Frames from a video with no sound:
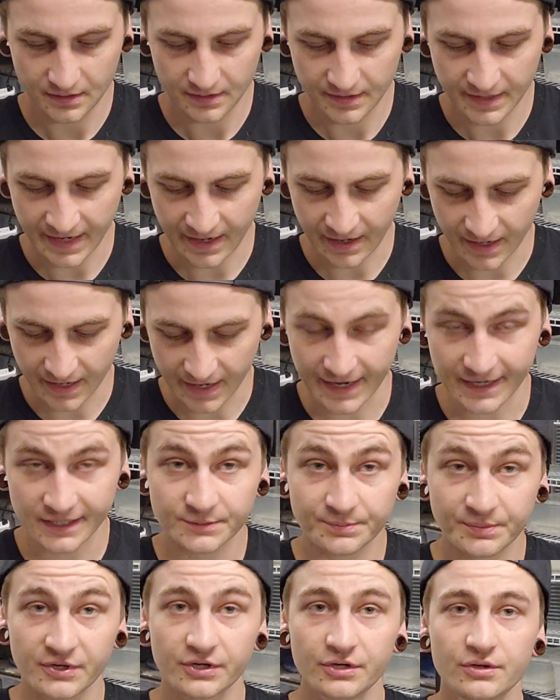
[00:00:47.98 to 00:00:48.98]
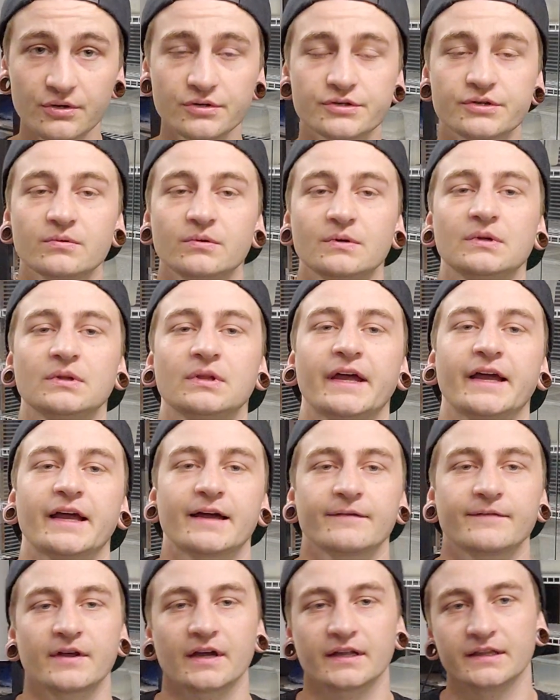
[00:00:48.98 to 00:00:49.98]
Now, as per usual, like
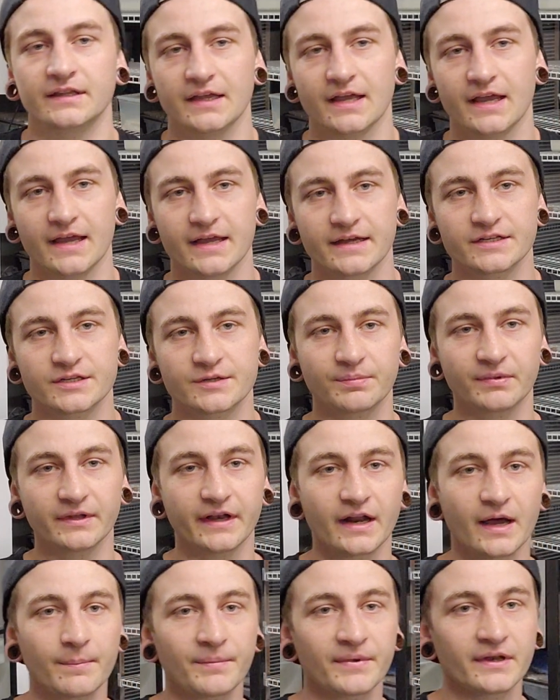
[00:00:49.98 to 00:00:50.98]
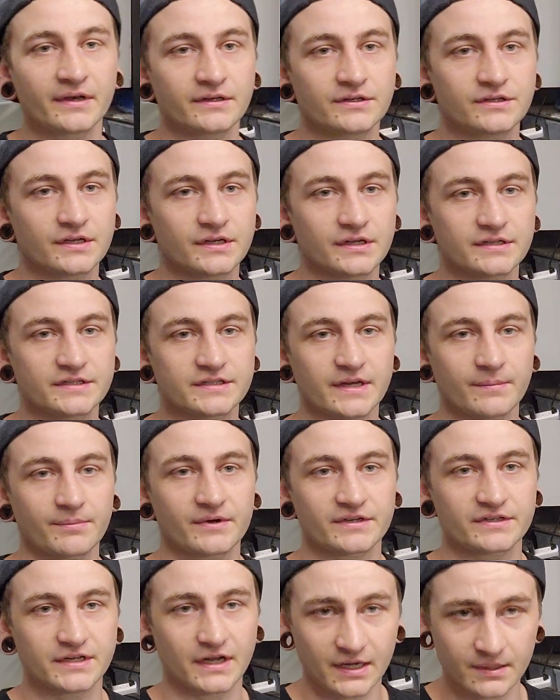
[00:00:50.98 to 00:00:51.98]
I've got the eggs split up into
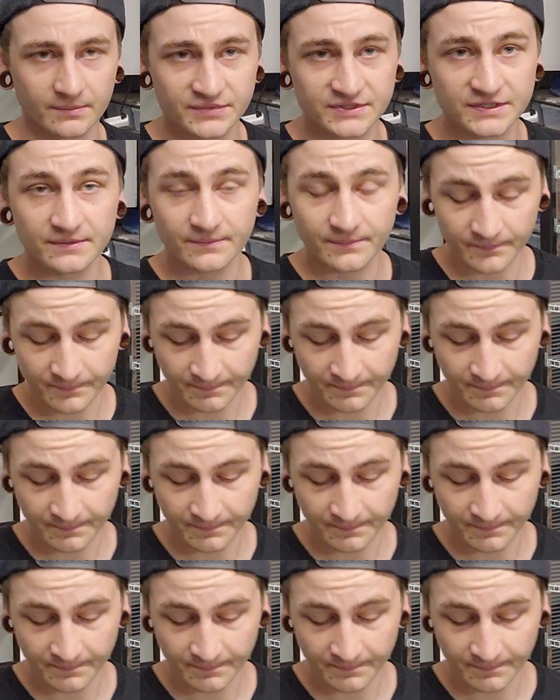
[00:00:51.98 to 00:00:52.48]
separate tubs.